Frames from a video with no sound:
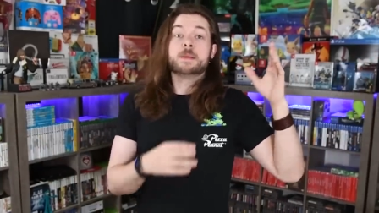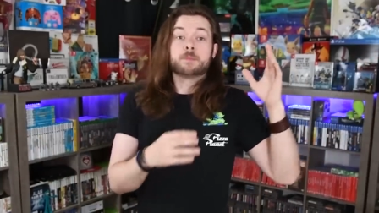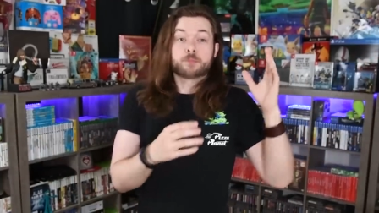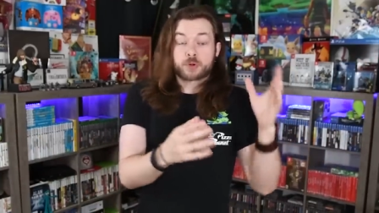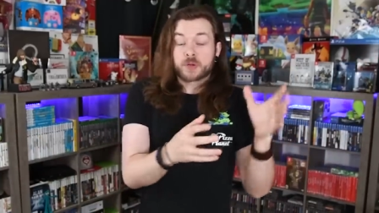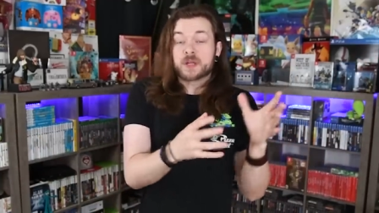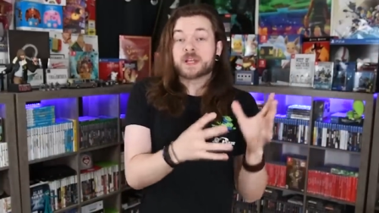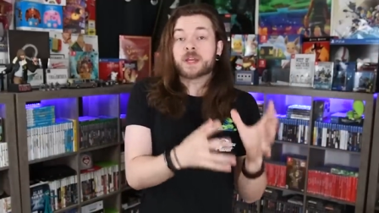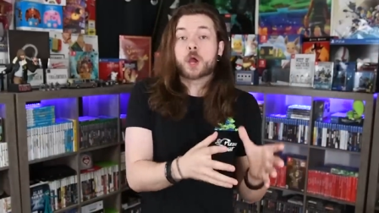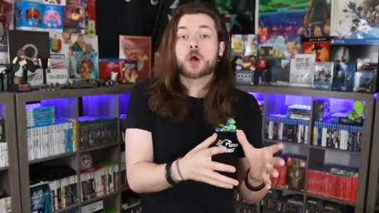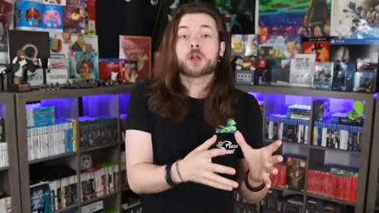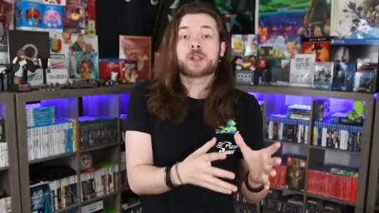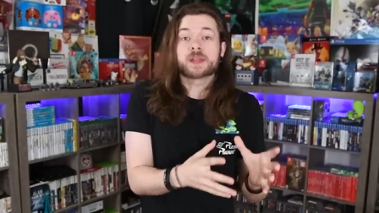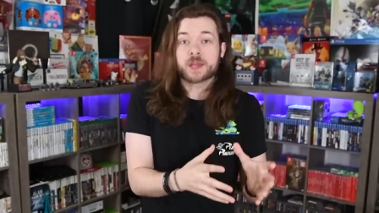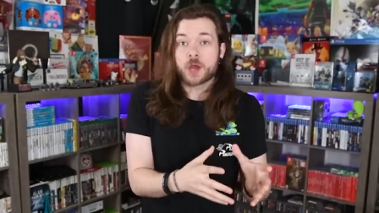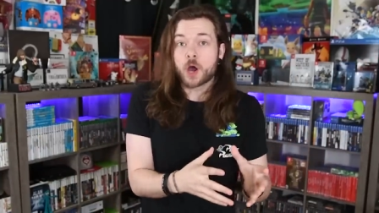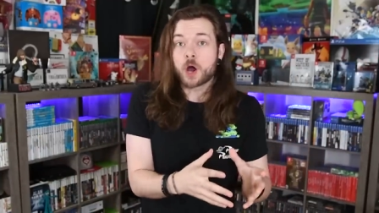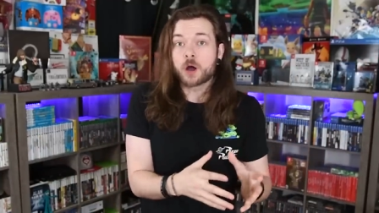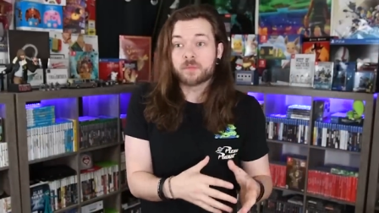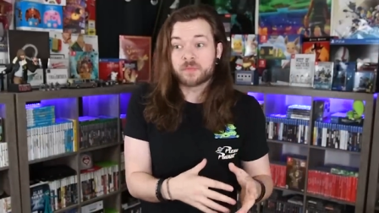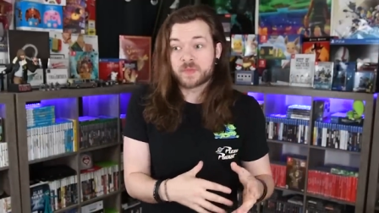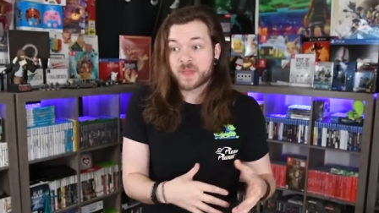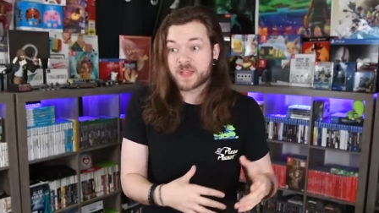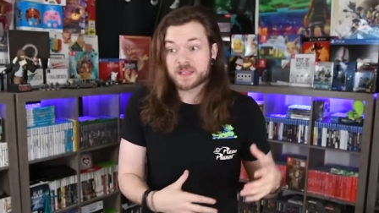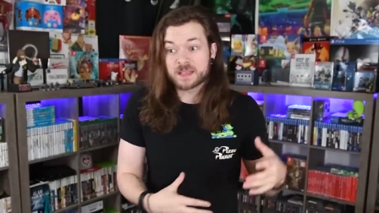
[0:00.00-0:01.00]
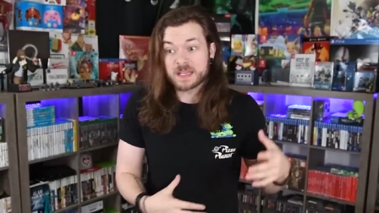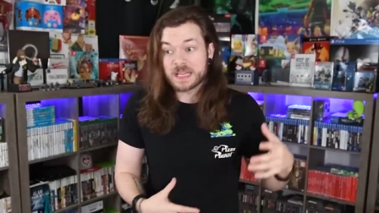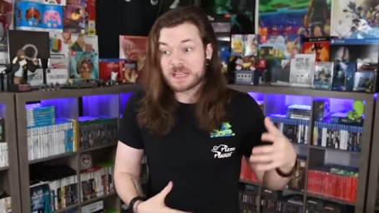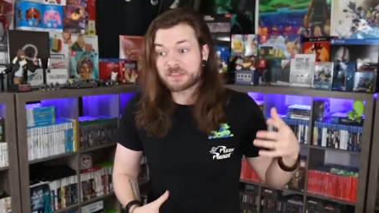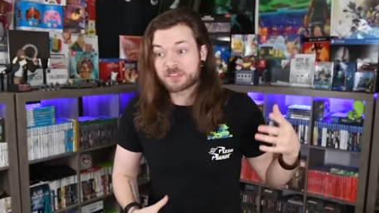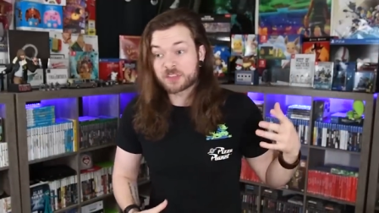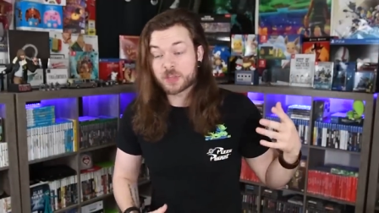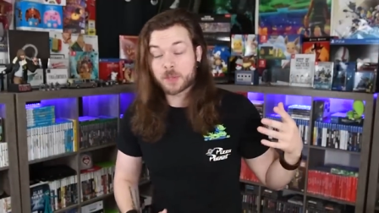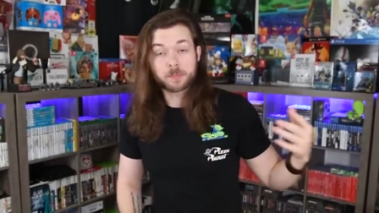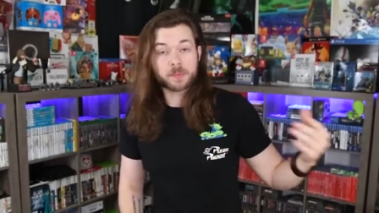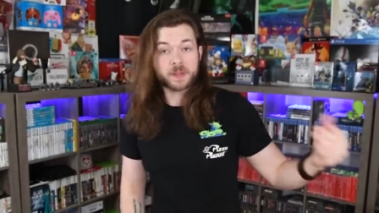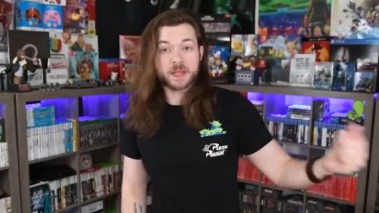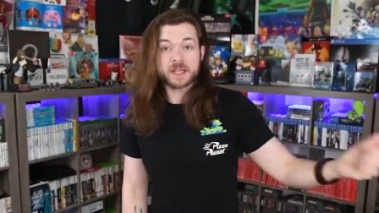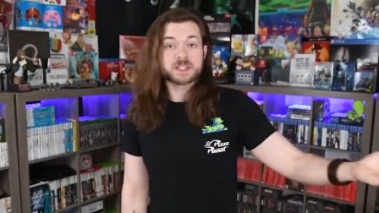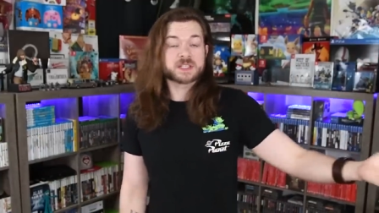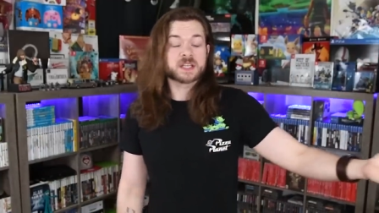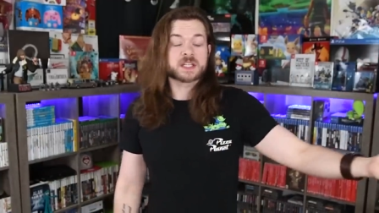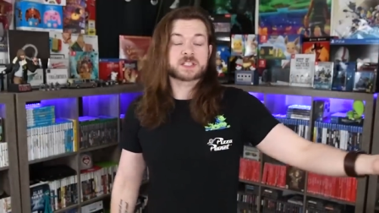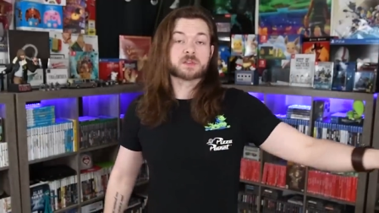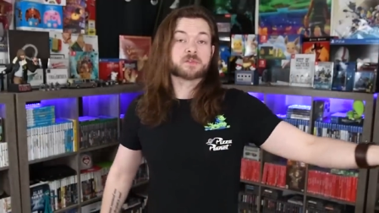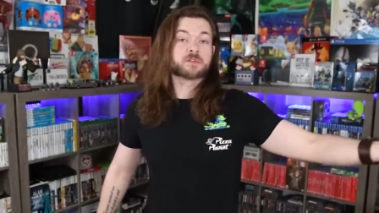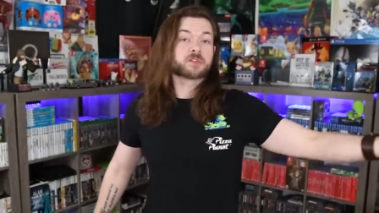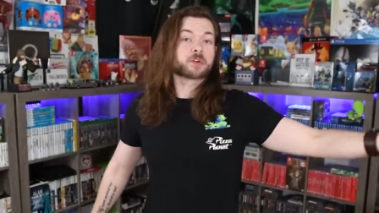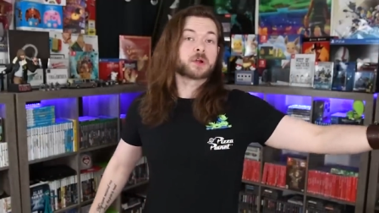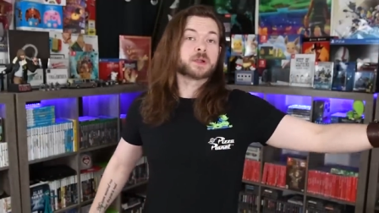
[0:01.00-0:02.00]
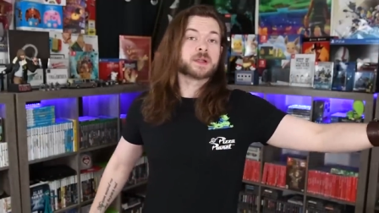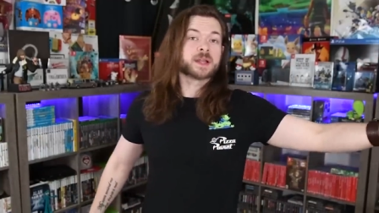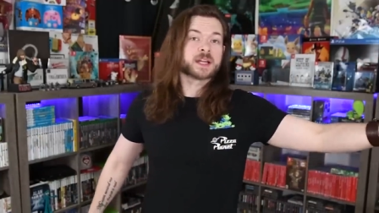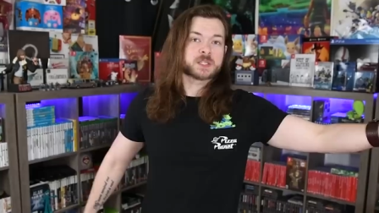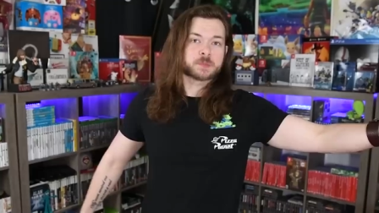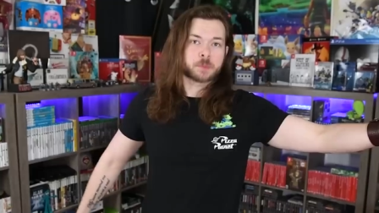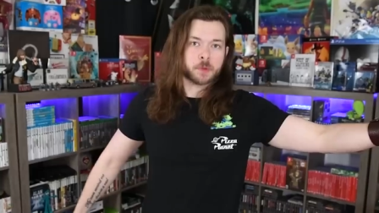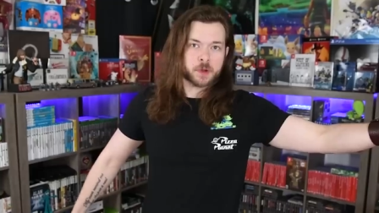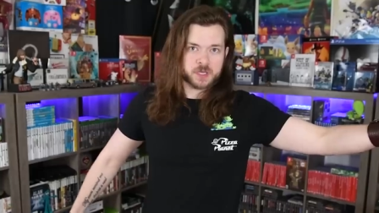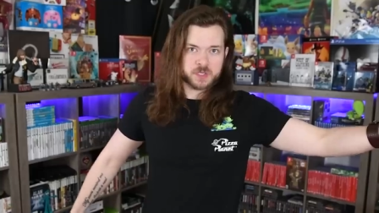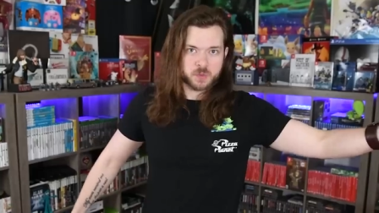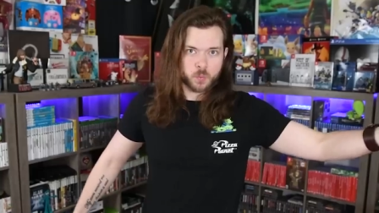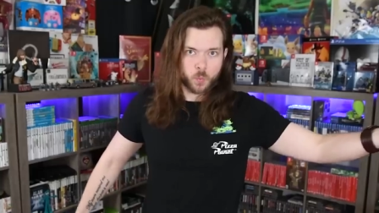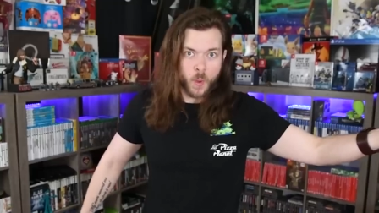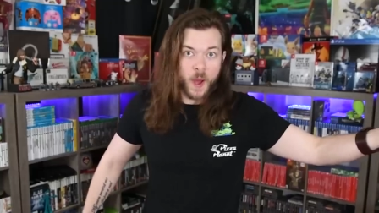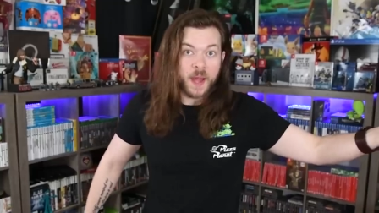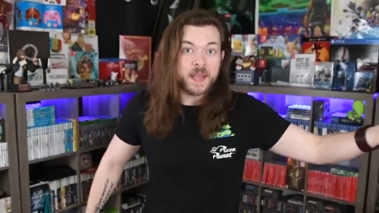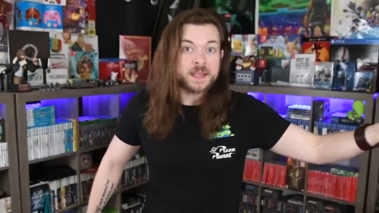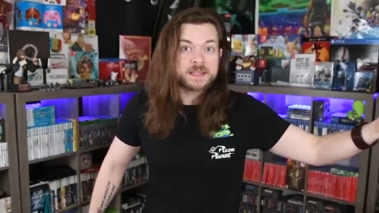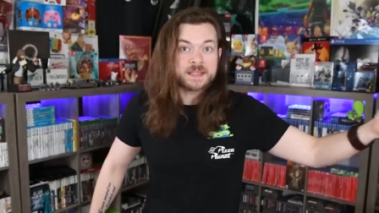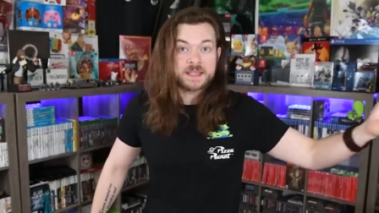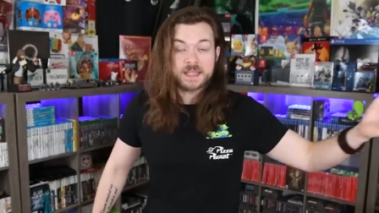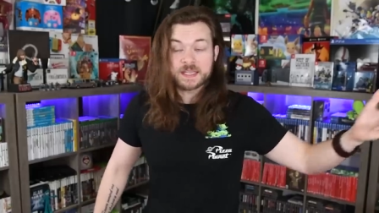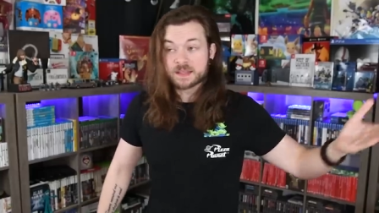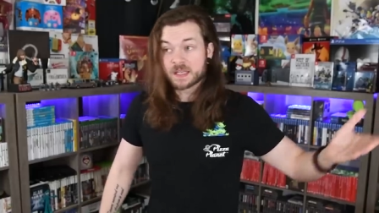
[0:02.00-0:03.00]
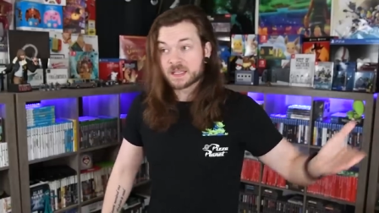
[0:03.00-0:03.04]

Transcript: pretty early on than even the PlayStation four and Xbox One did.